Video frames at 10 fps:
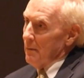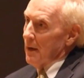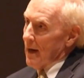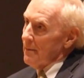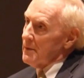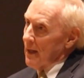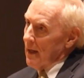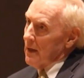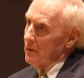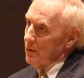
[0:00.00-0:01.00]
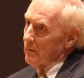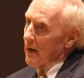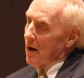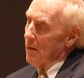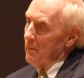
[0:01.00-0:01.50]
But I'm telling
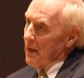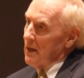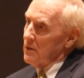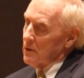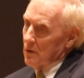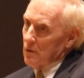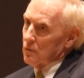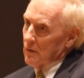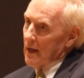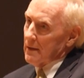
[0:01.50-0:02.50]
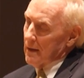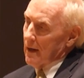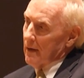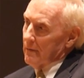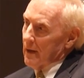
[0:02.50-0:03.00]
there are many schools right
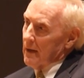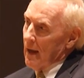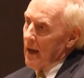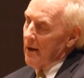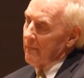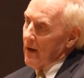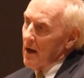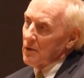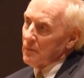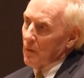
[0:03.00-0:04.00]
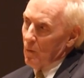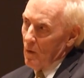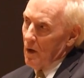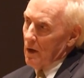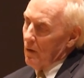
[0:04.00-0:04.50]
now that have Algebra
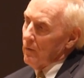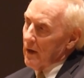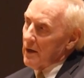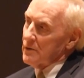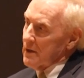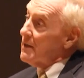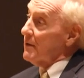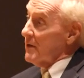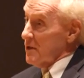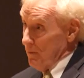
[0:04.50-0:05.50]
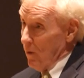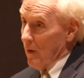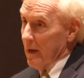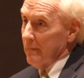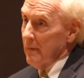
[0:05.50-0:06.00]
1 on their agenda this
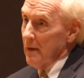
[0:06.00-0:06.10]
morning,